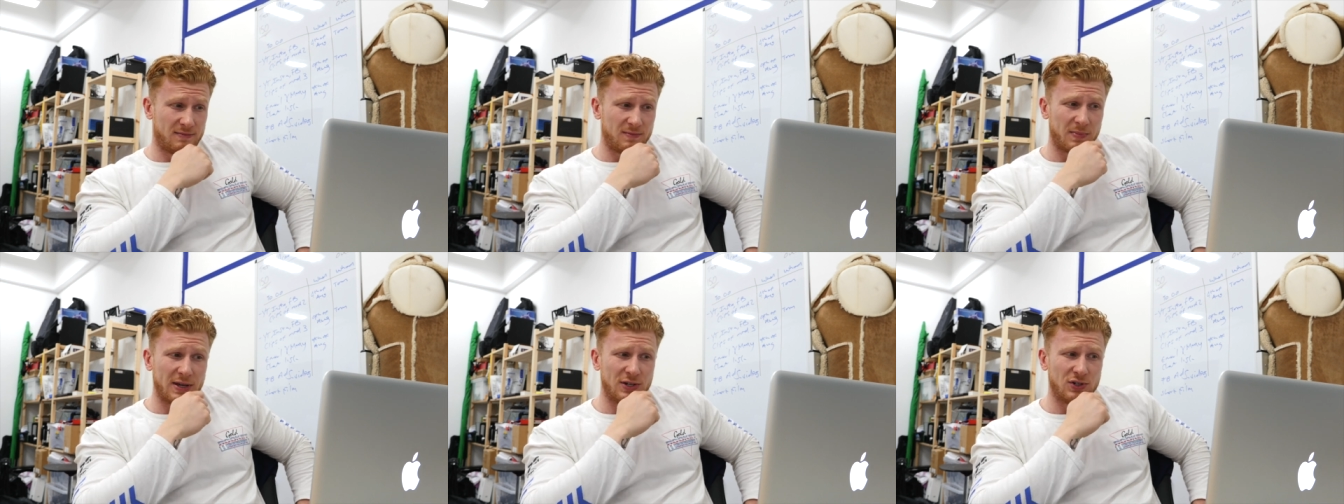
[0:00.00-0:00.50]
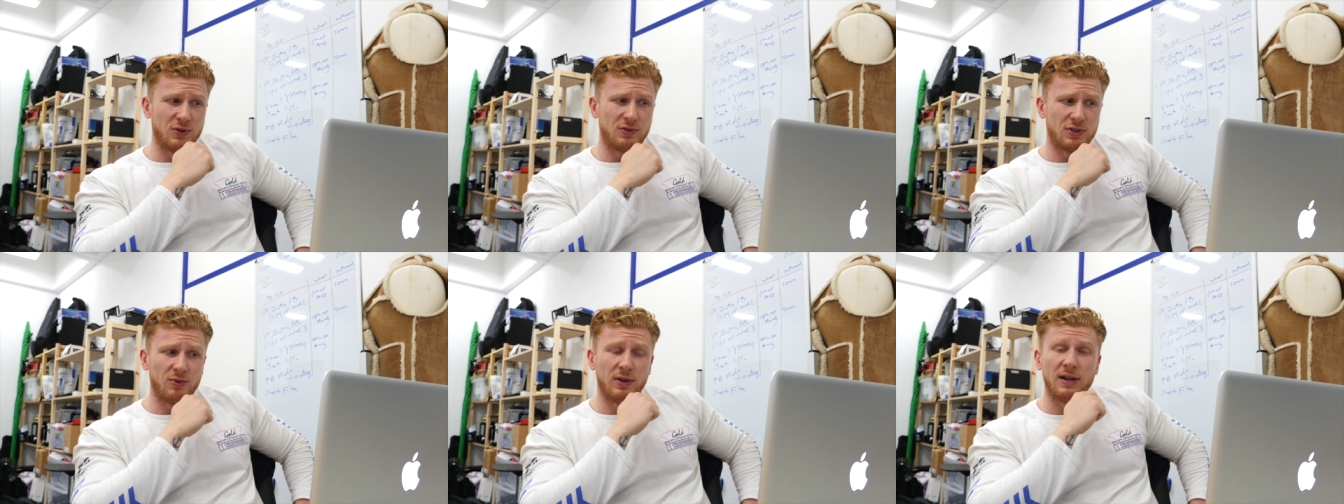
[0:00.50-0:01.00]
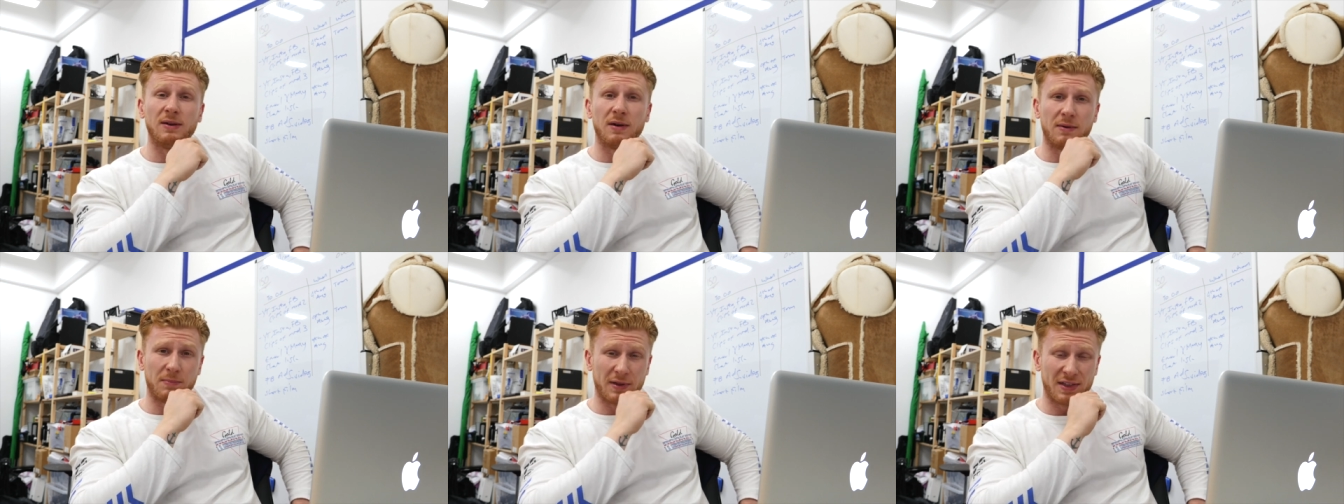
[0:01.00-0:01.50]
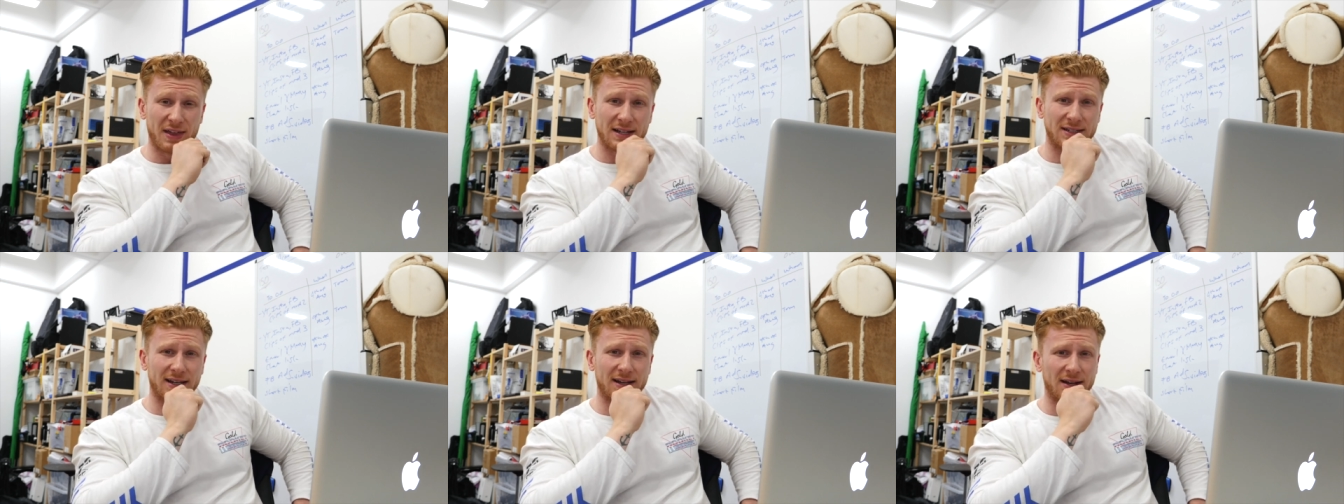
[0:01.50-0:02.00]
be due to the
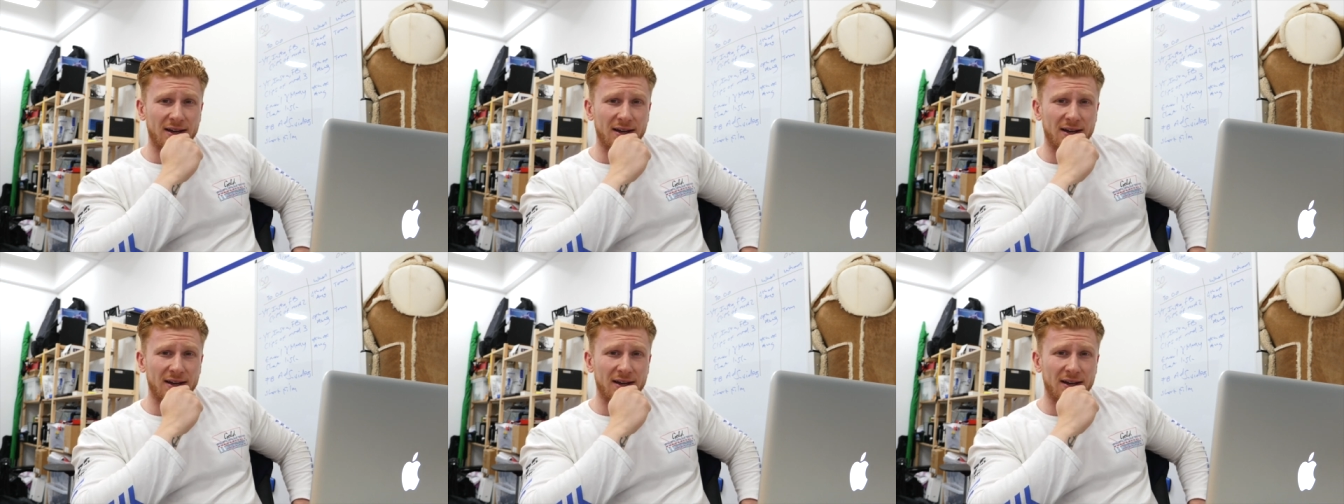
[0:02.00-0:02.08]
pathetic